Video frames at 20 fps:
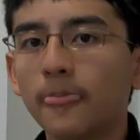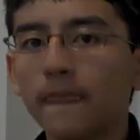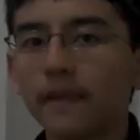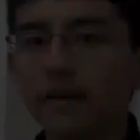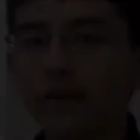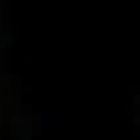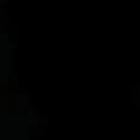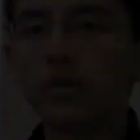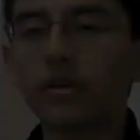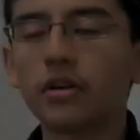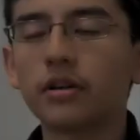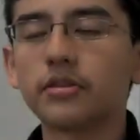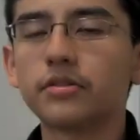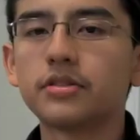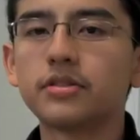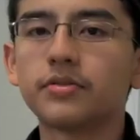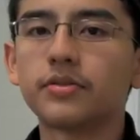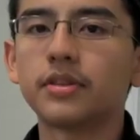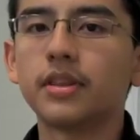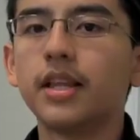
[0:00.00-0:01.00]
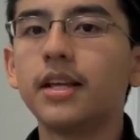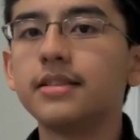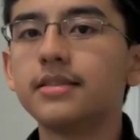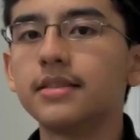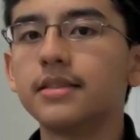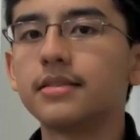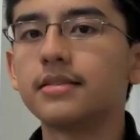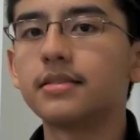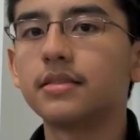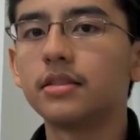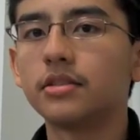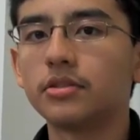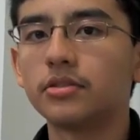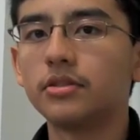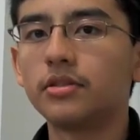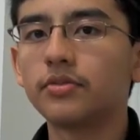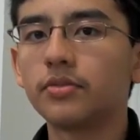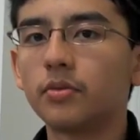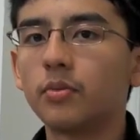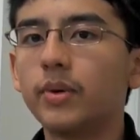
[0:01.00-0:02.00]
I call those different lenses, so
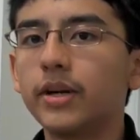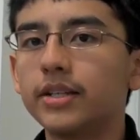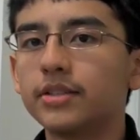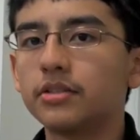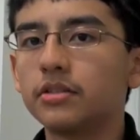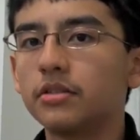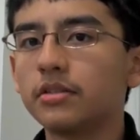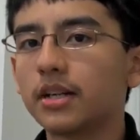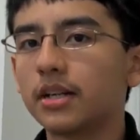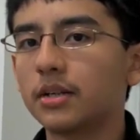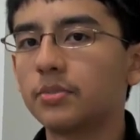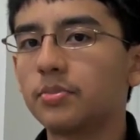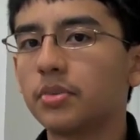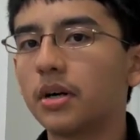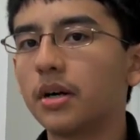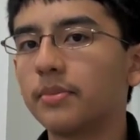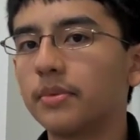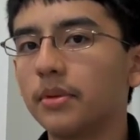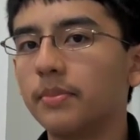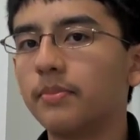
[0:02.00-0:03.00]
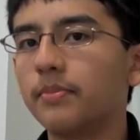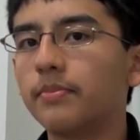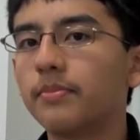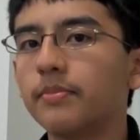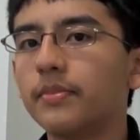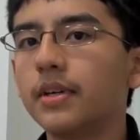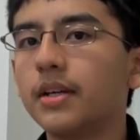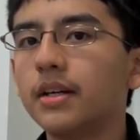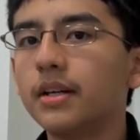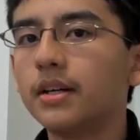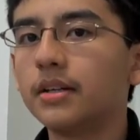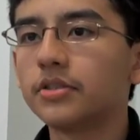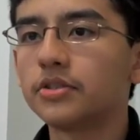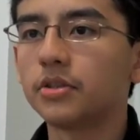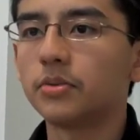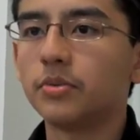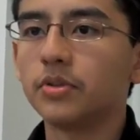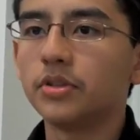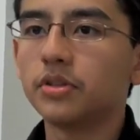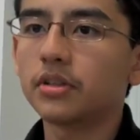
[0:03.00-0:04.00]
different ways to look at a problem. So
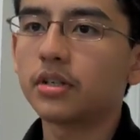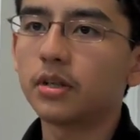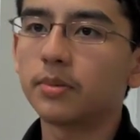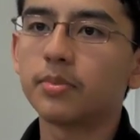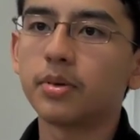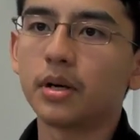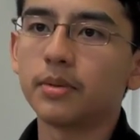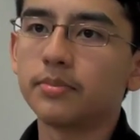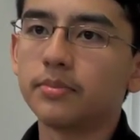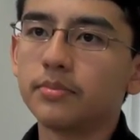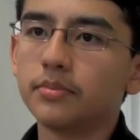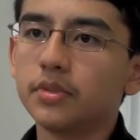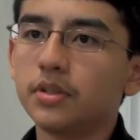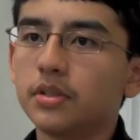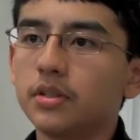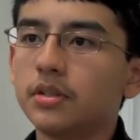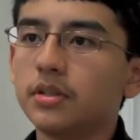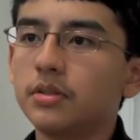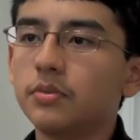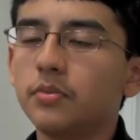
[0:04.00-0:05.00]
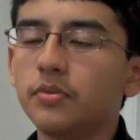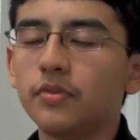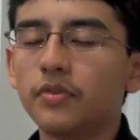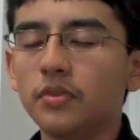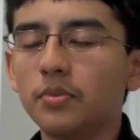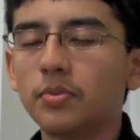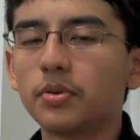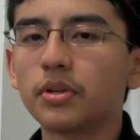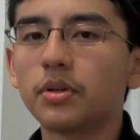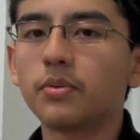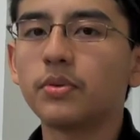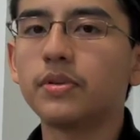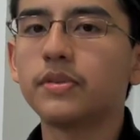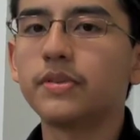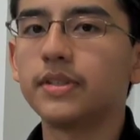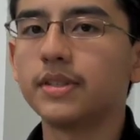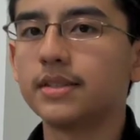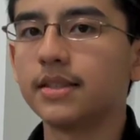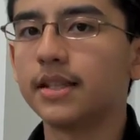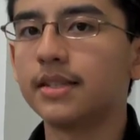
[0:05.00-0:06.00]
when you look at a problem, if you put on one of
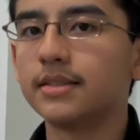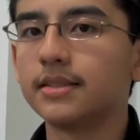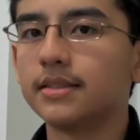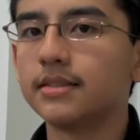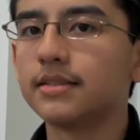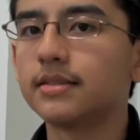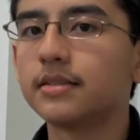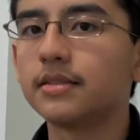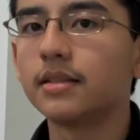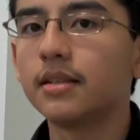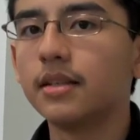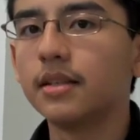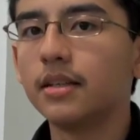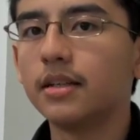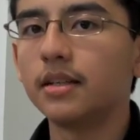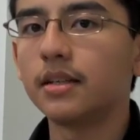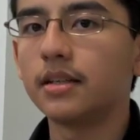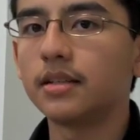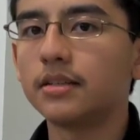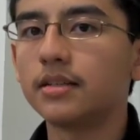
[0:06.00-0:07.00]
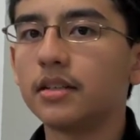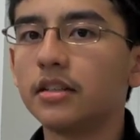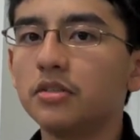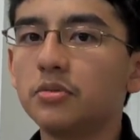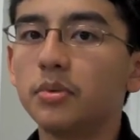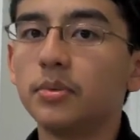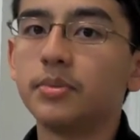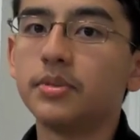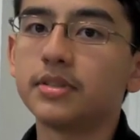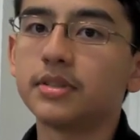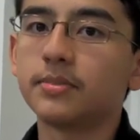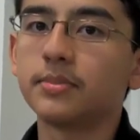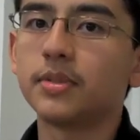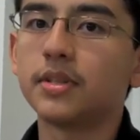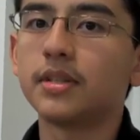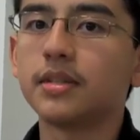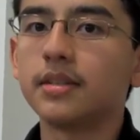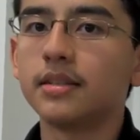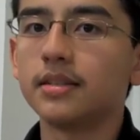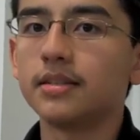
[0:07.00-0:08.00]
these lenses, it can tell you maybe some of the
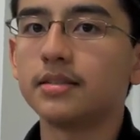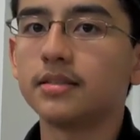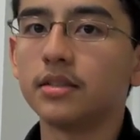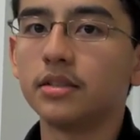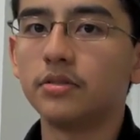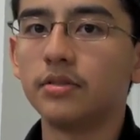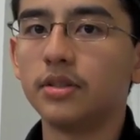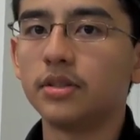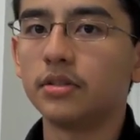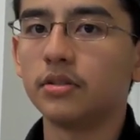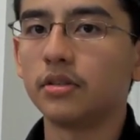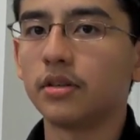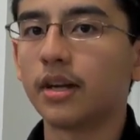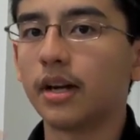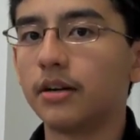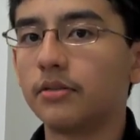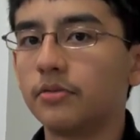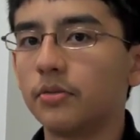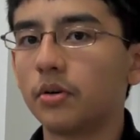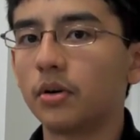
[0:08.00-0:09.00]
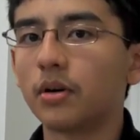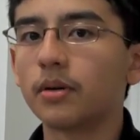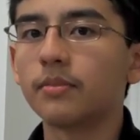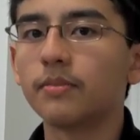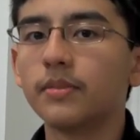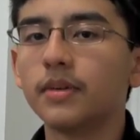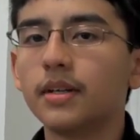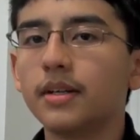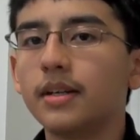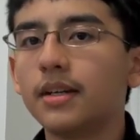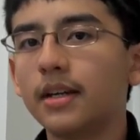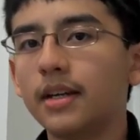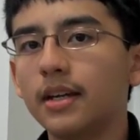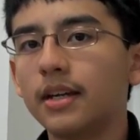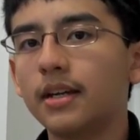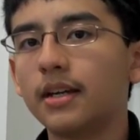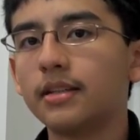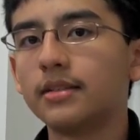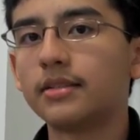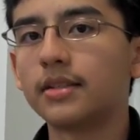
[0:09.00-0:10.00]
things that you need to look out for
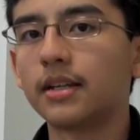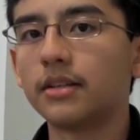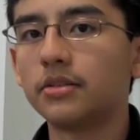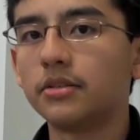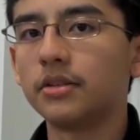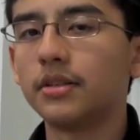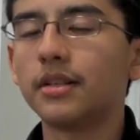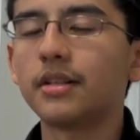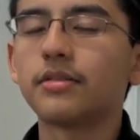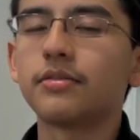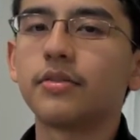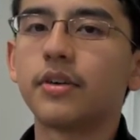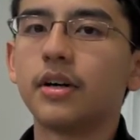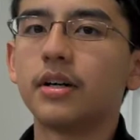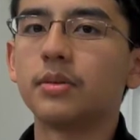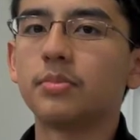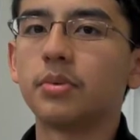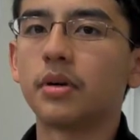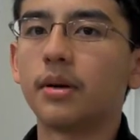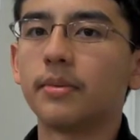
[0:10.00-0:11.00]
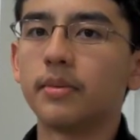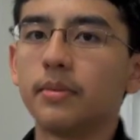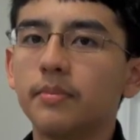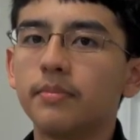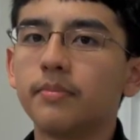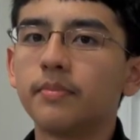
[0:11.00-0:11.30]
and how to identify a problem.